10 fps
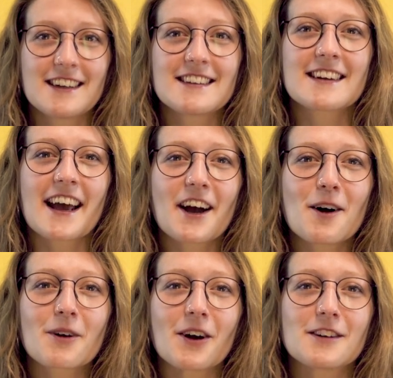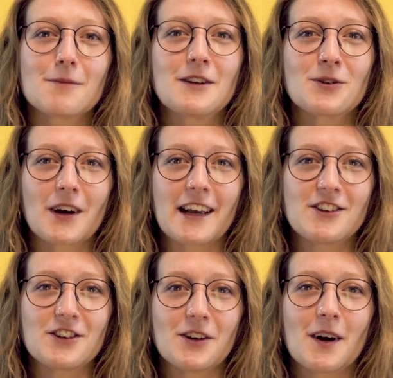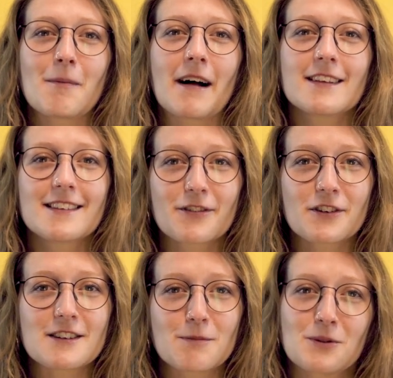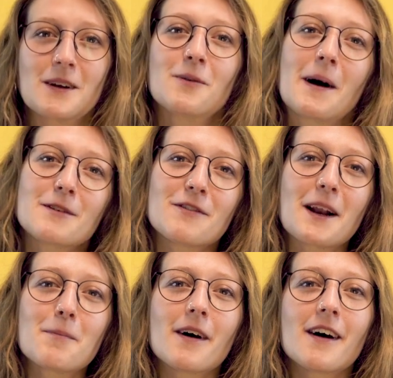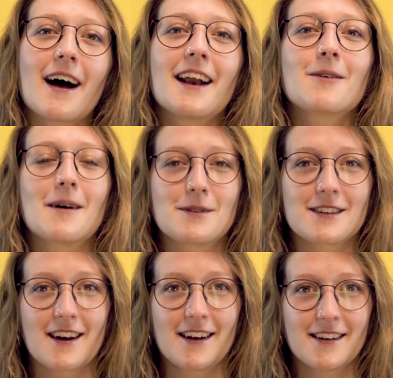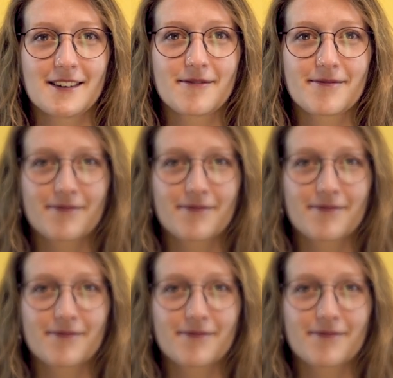Today I'm going to be talking to you about the difference between a web developer and a web designer.